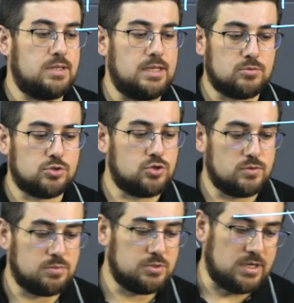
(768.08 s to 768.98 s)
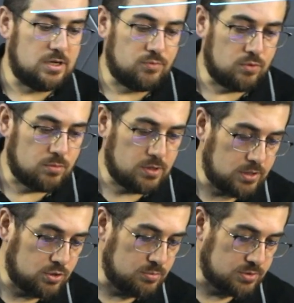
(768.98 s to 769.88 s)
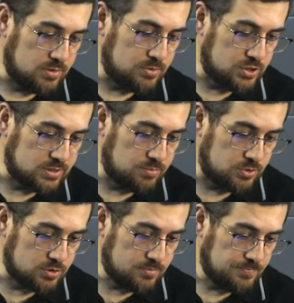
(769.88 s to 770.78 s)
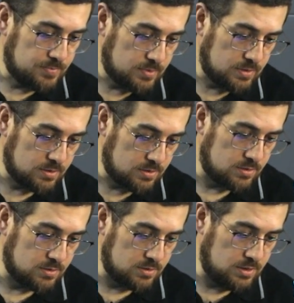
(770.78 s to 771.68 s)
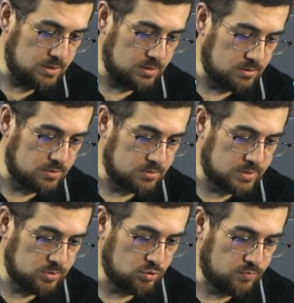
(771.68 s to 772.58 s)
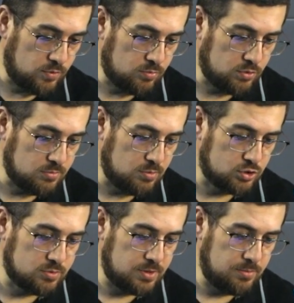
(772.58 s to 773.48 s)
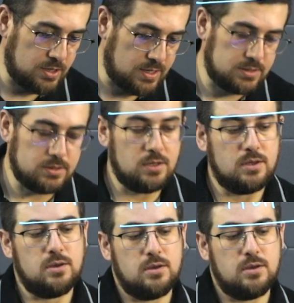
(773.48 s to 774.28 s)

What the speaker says: For this purpose, there is a special formula which we will write down now. And this formula is something we can trade off in different dimensions.